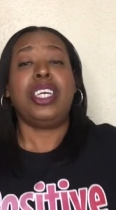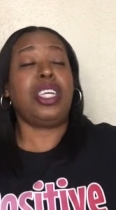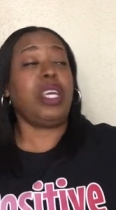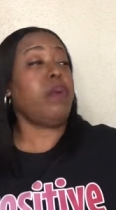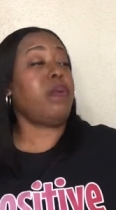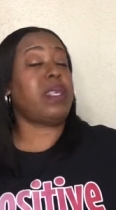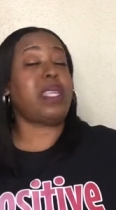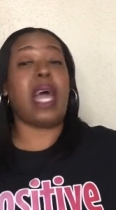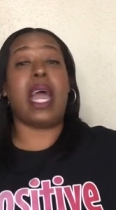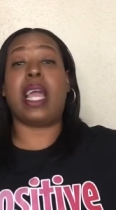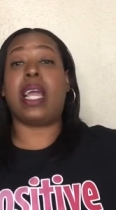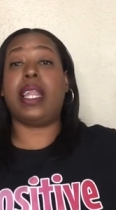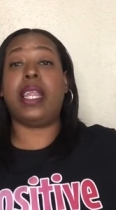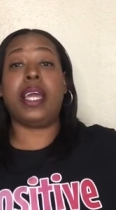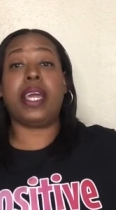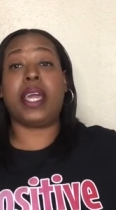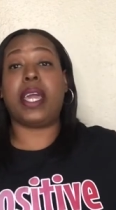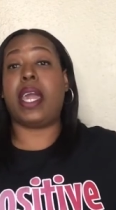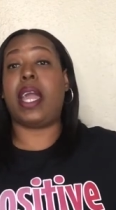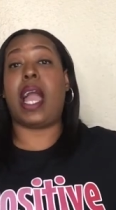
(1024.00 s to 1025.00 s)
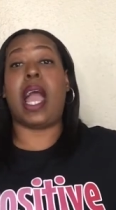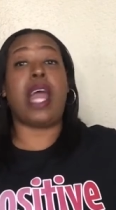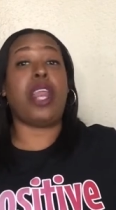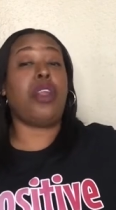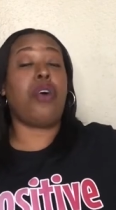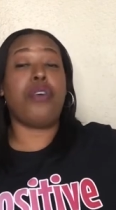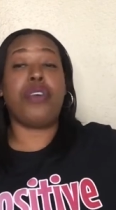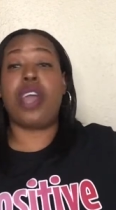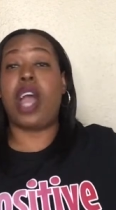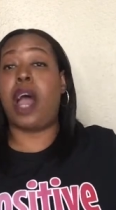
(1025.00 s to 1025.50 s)
She was like, look here, I
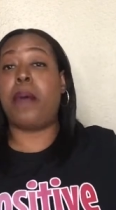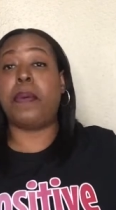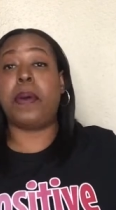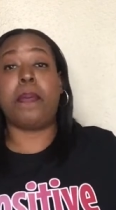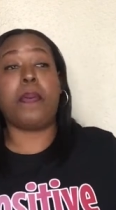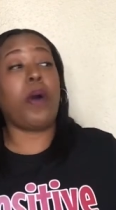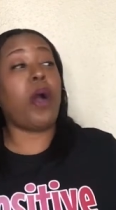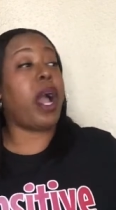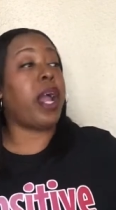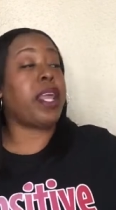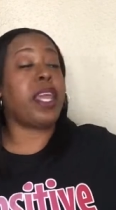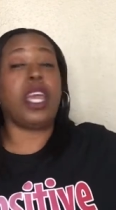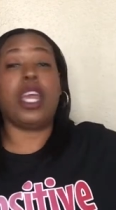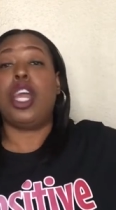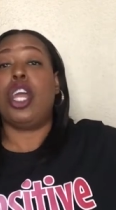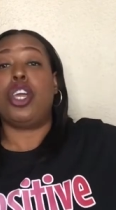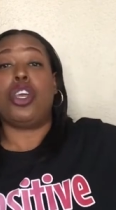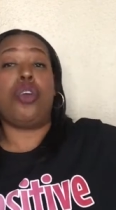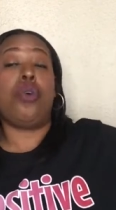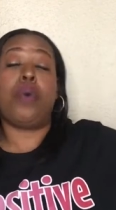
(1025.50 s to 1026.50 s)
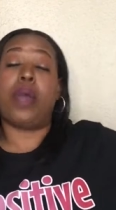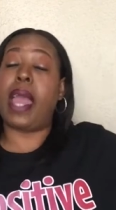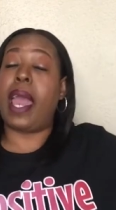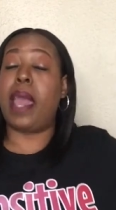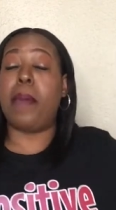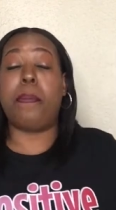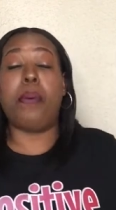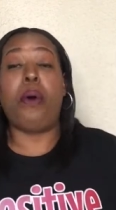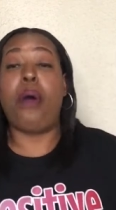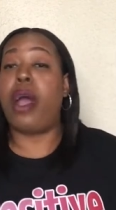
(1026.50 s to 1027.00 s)
know y'all be partying. You
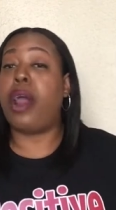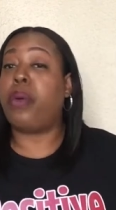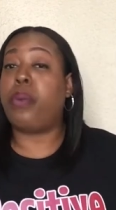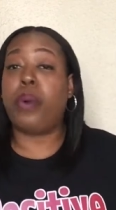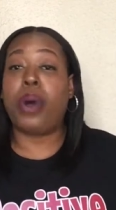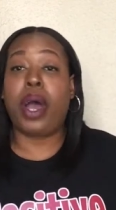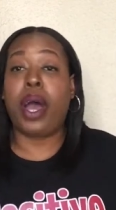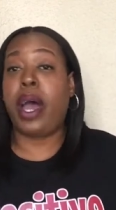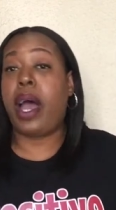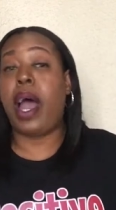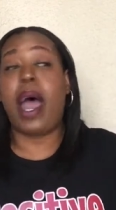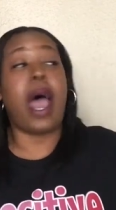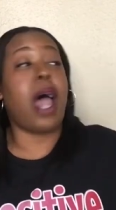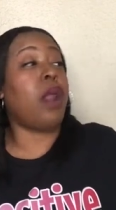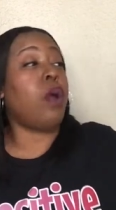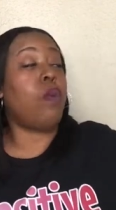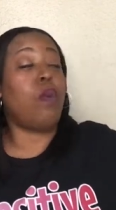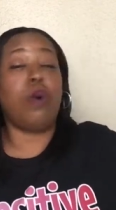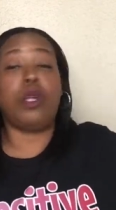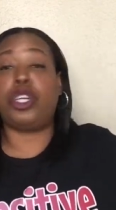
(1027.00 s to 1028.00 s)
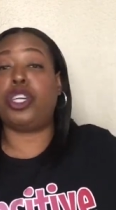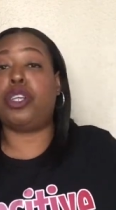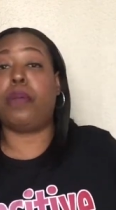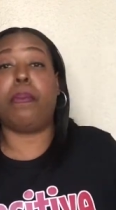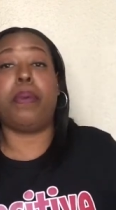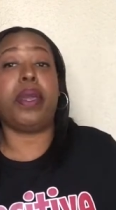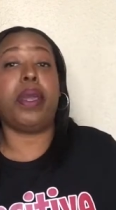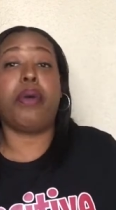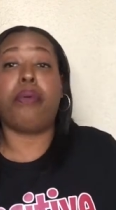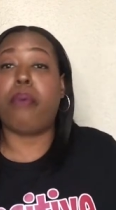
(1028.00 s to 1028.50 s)
can't party with her. I don't want you to
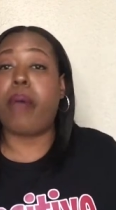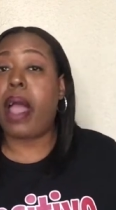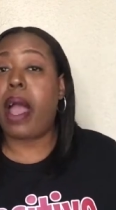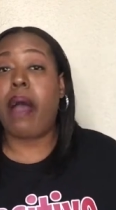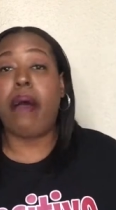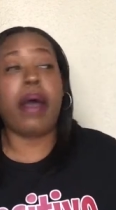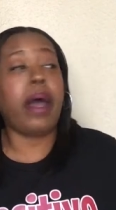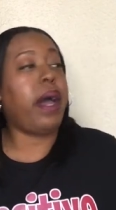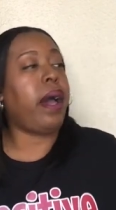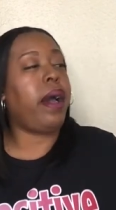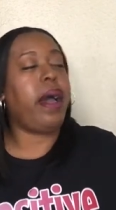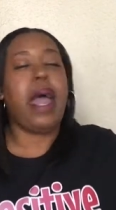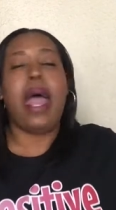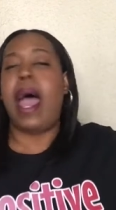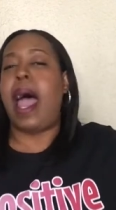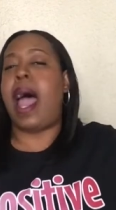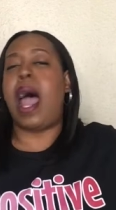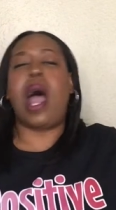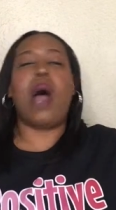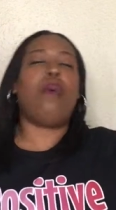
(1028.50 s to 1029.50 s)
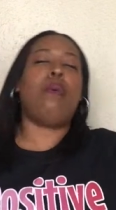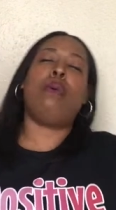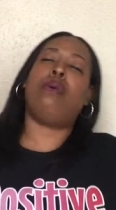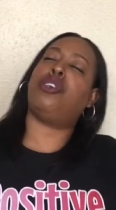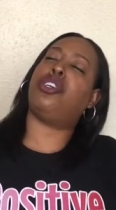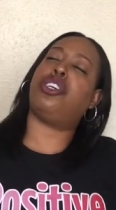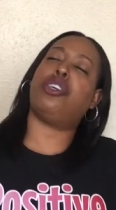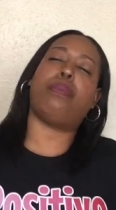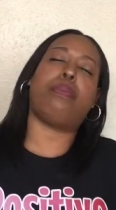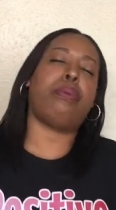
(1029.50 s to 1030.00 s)
be around her. I don't
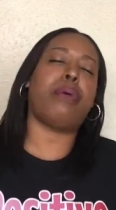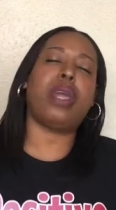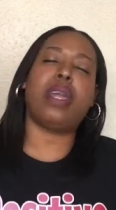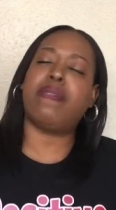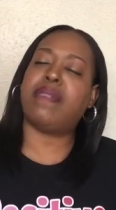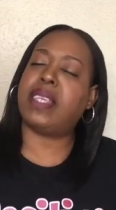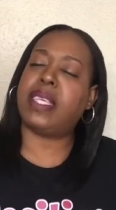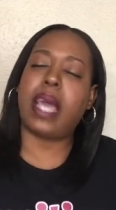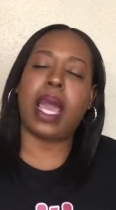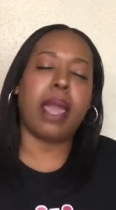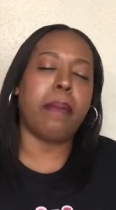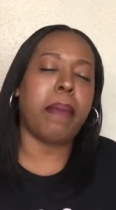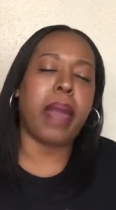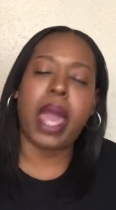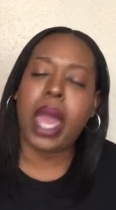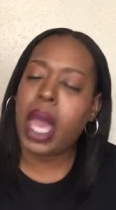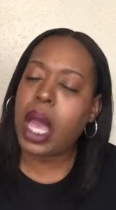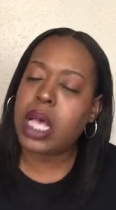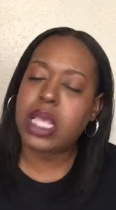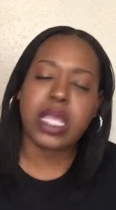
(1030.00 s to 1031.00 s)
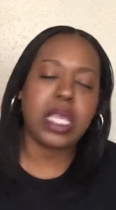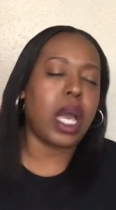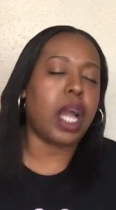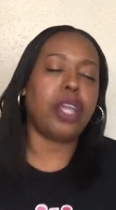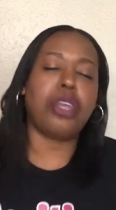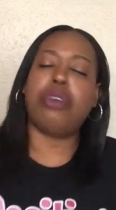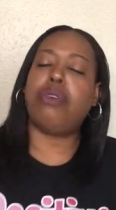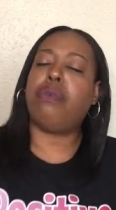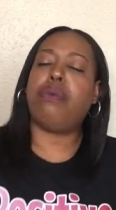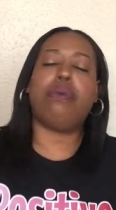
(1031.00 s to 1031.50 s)
want you to breathe same ass how
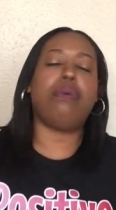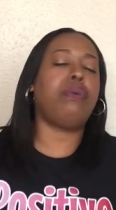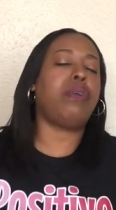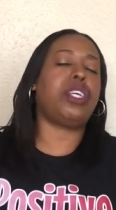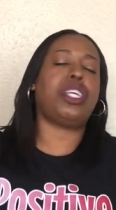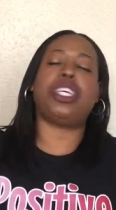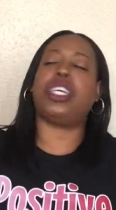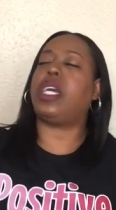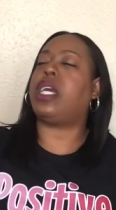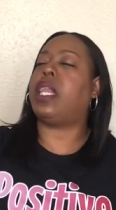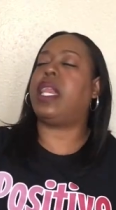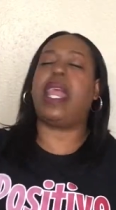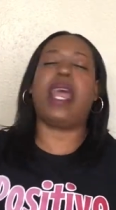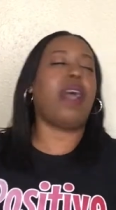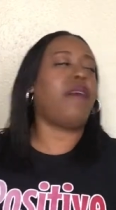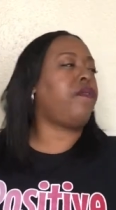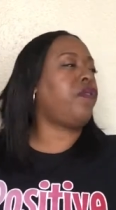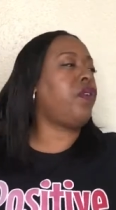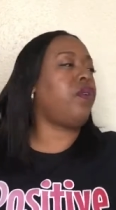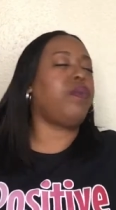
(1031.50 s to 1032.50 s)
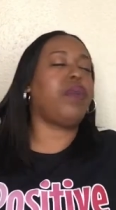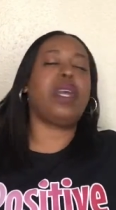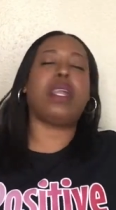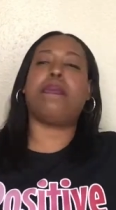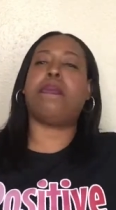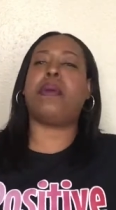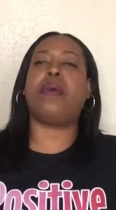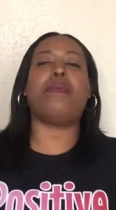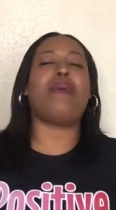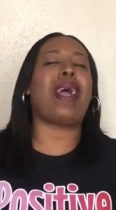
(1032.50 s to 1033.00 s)
you she left. You need
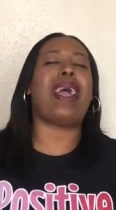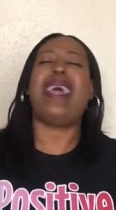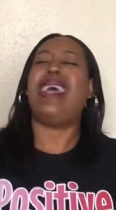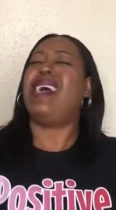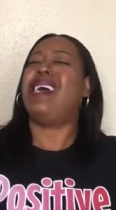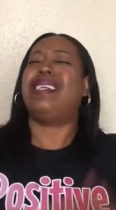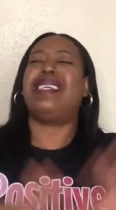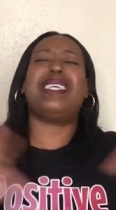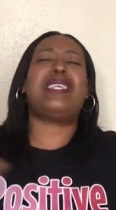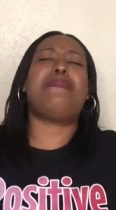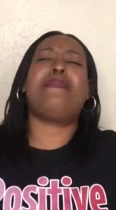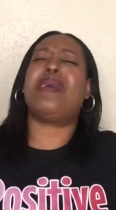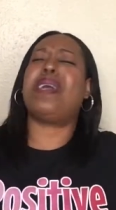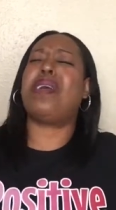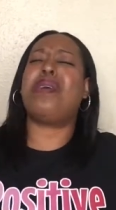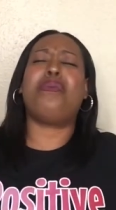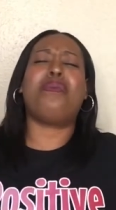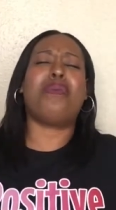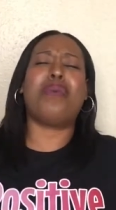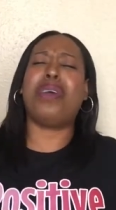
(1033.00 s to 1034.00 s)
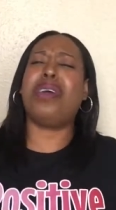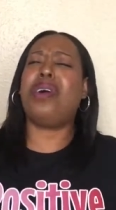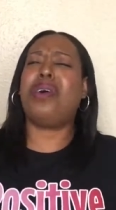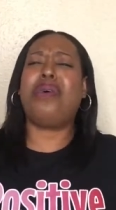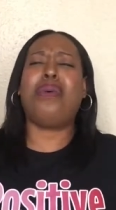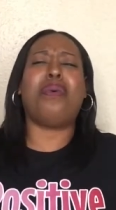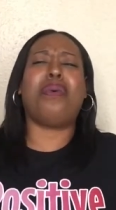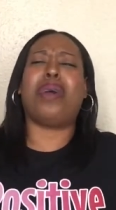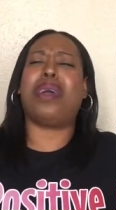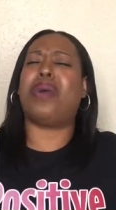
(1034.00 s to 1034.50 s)
to be right. Just being
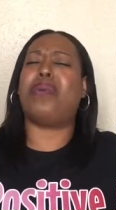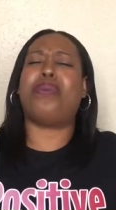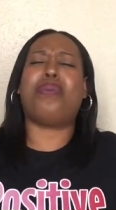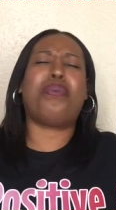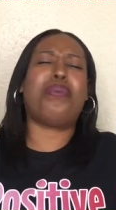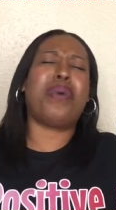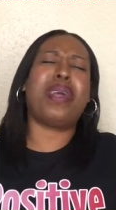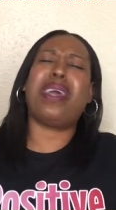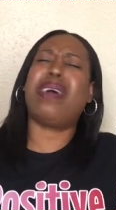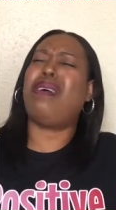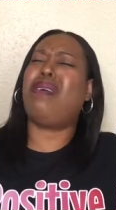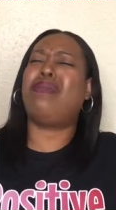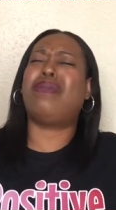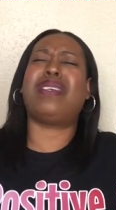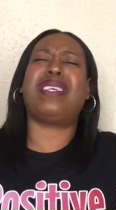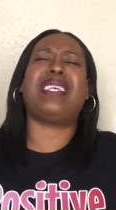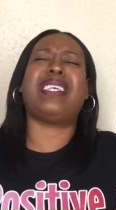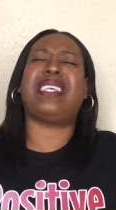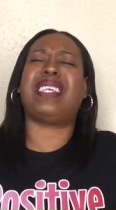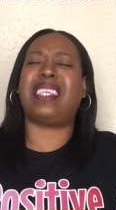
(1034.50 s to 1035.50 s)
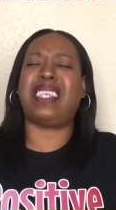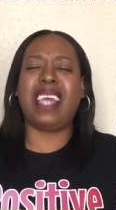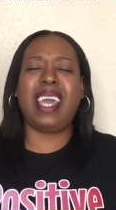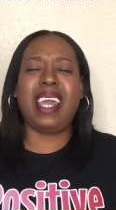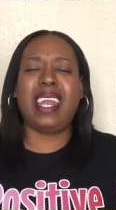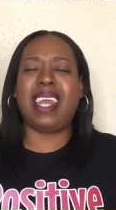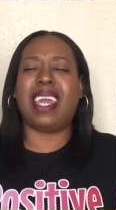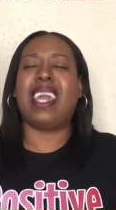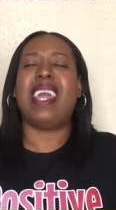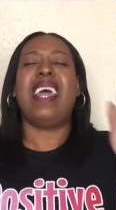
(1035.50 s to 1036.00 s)
real, real
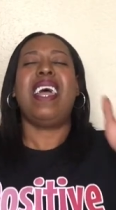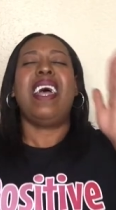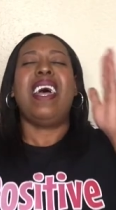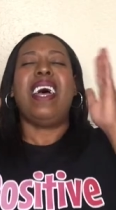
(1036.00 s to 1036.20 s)
silly.